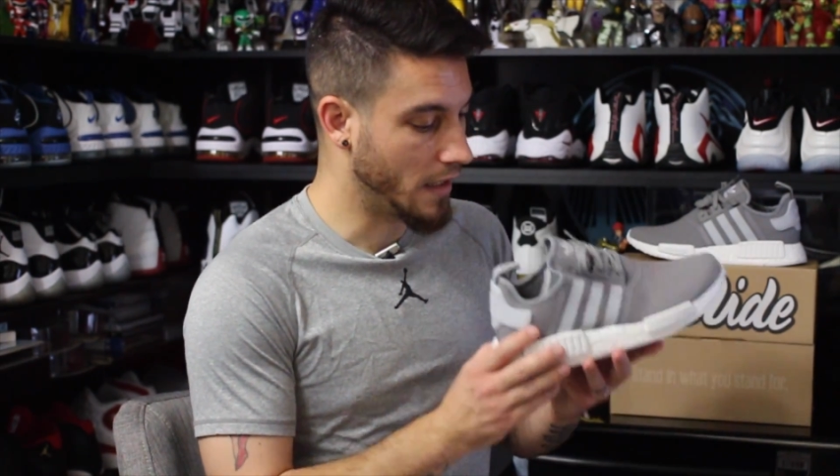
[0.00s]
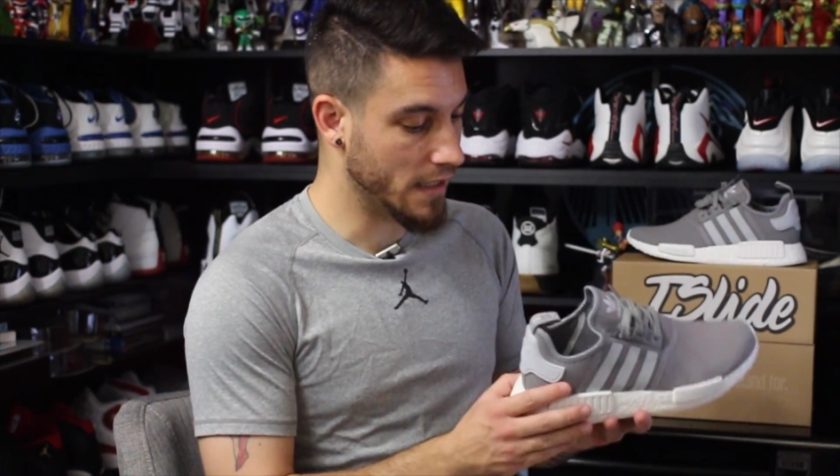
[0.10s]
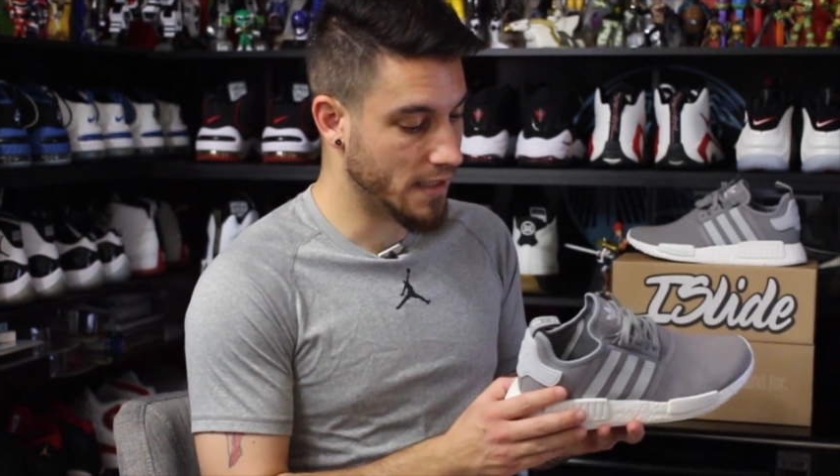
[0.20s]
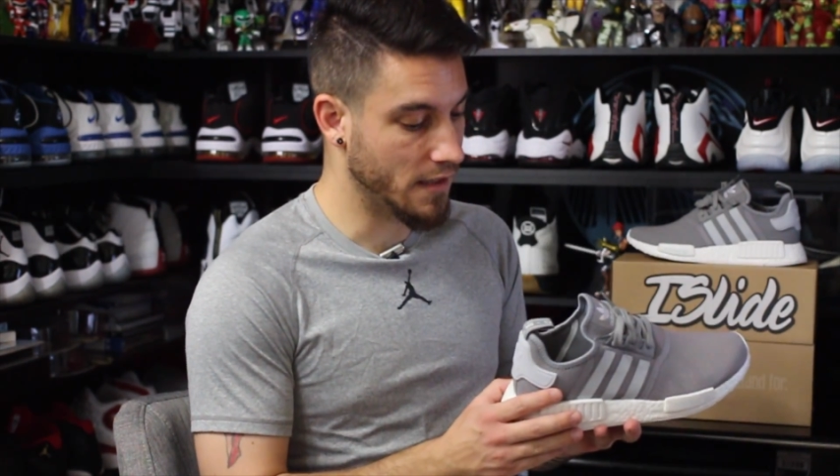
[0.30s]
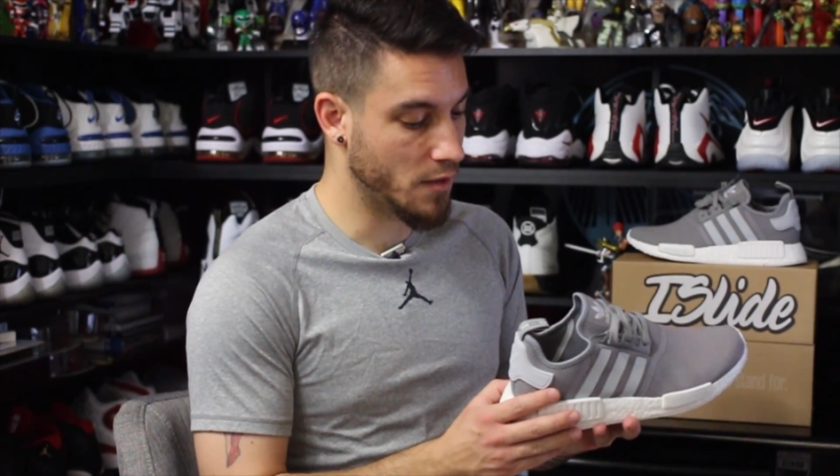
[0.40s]

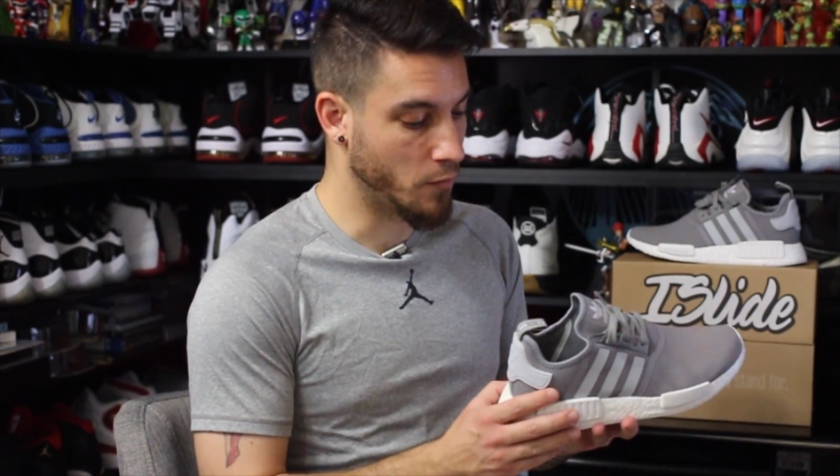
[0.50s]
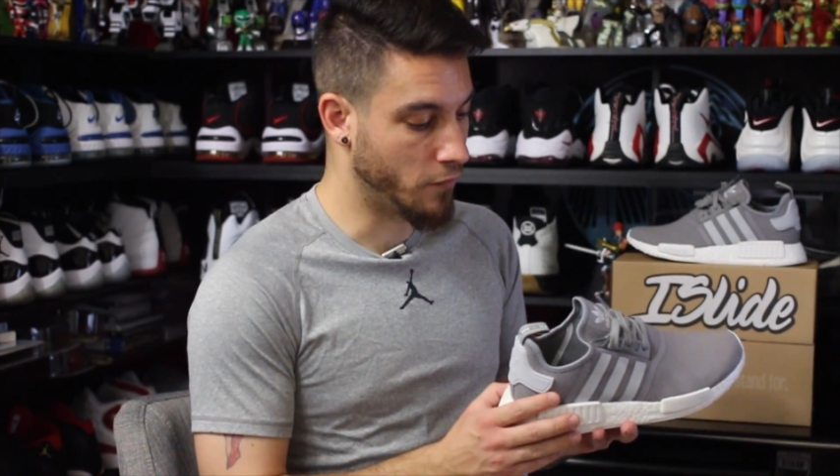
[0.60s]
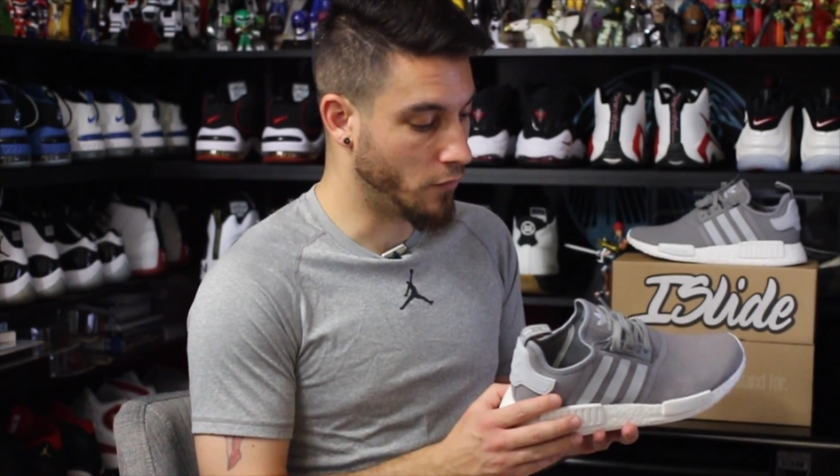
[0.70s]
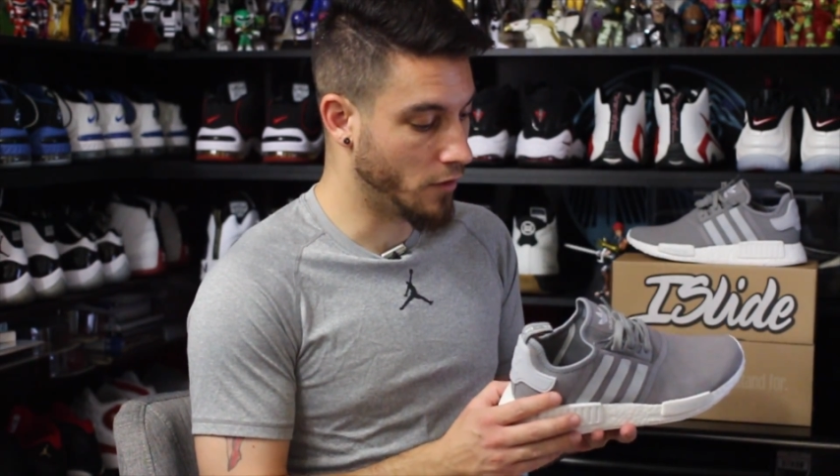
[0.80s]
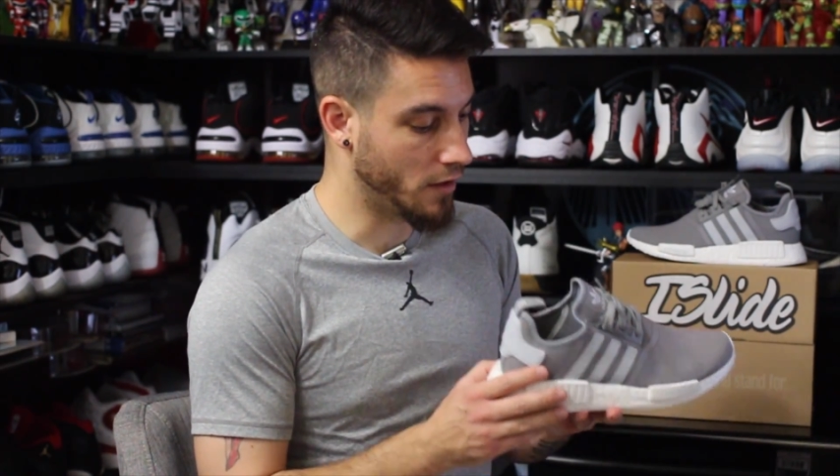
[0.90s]
I said this
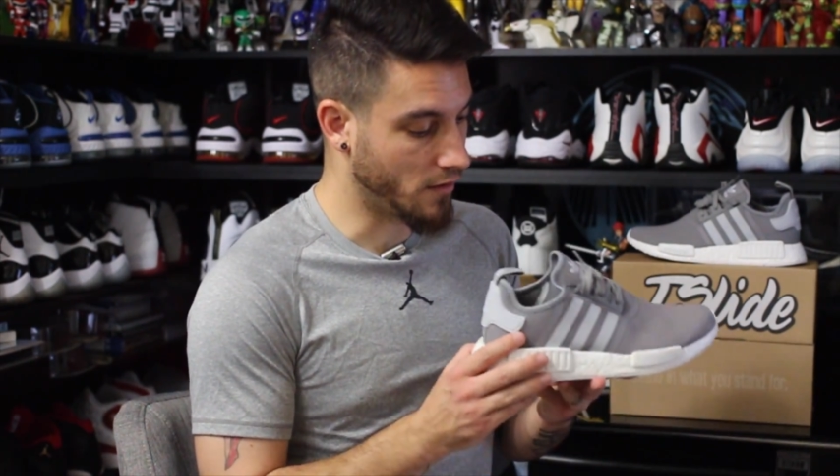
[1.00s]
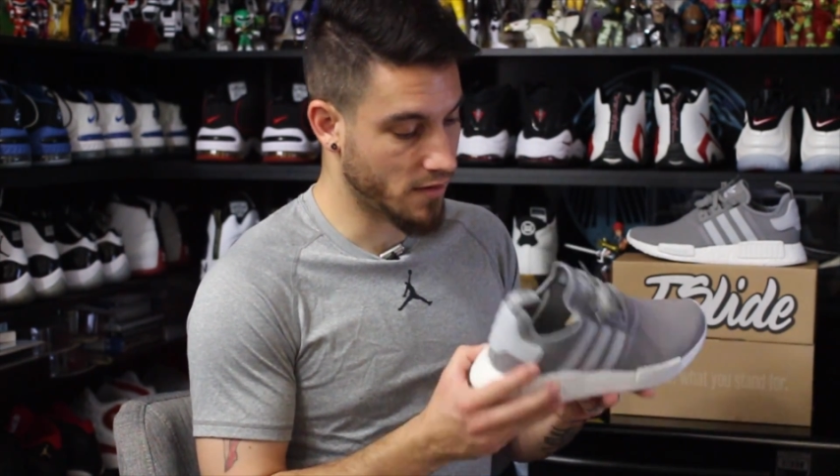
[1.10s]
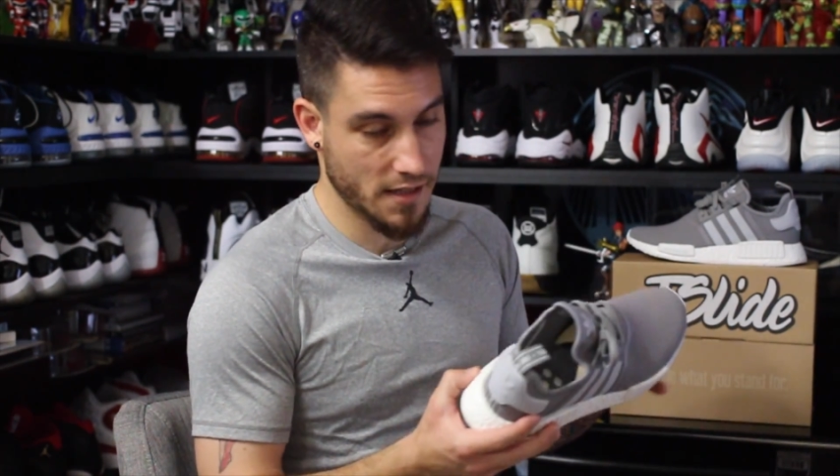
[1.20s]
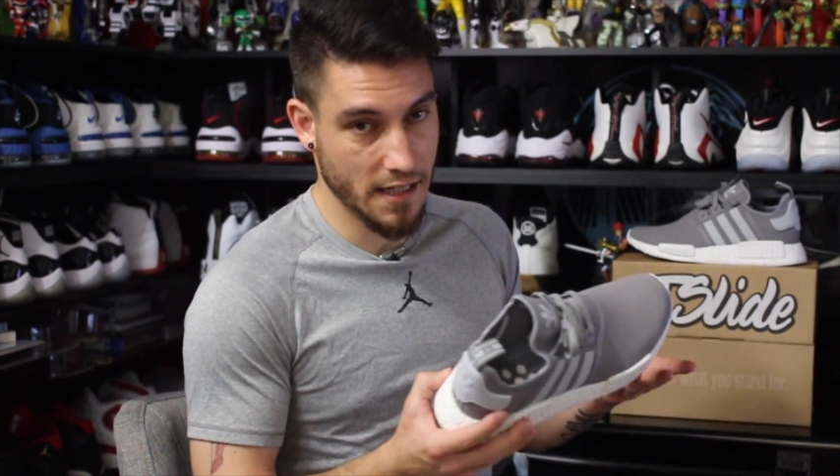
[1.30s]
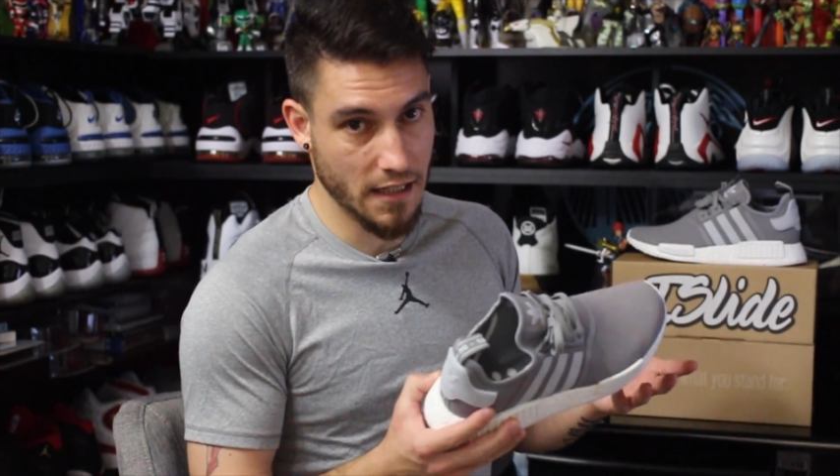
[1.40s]
before and I'll
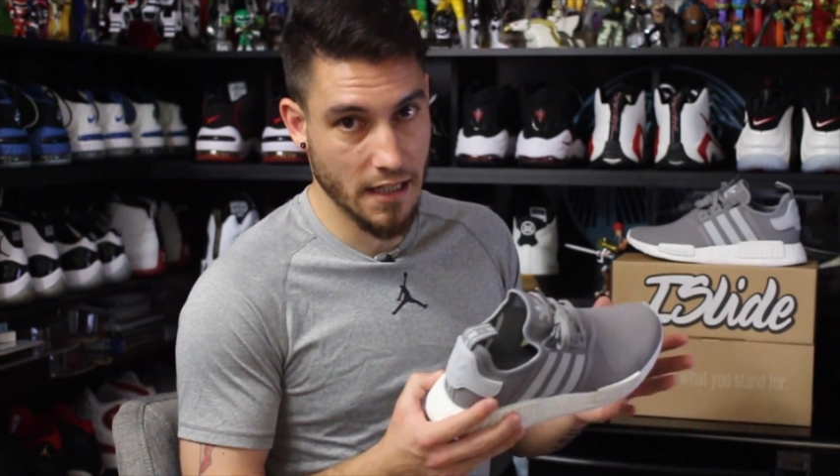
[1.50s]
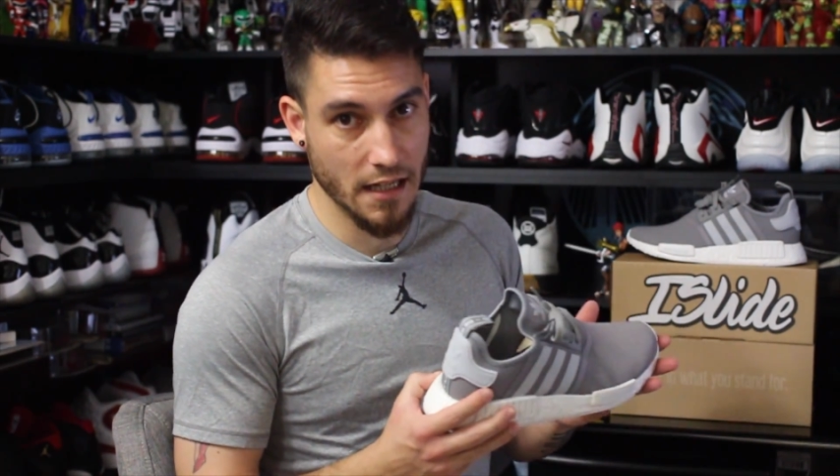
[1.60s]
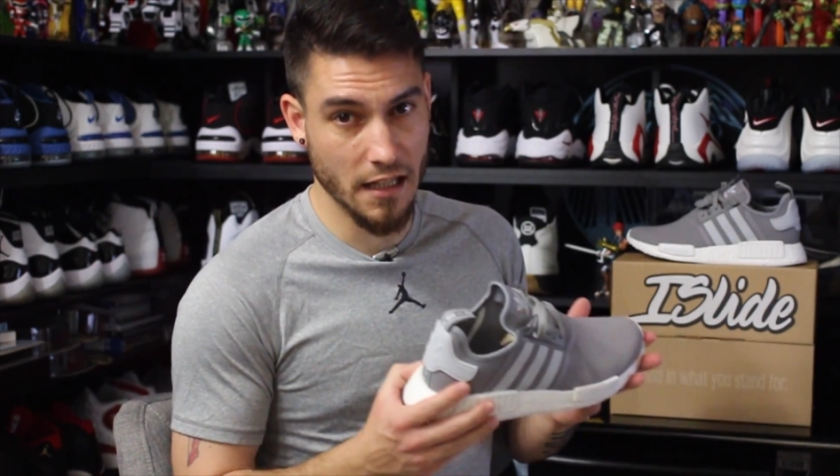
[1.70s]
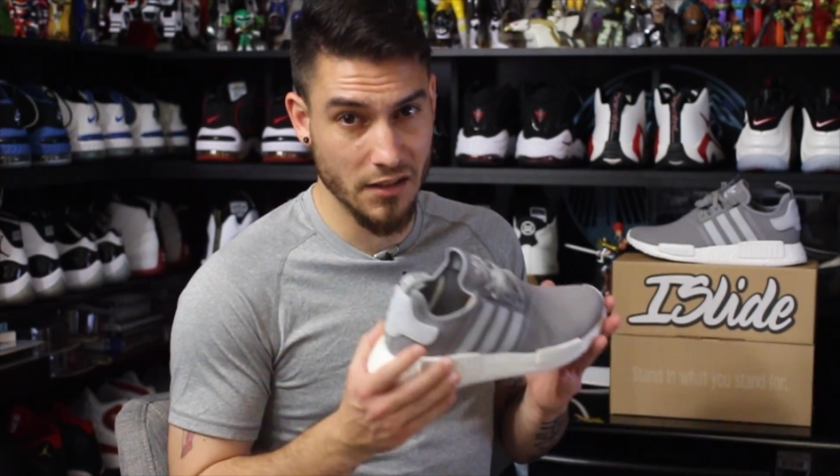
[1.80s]
say it again,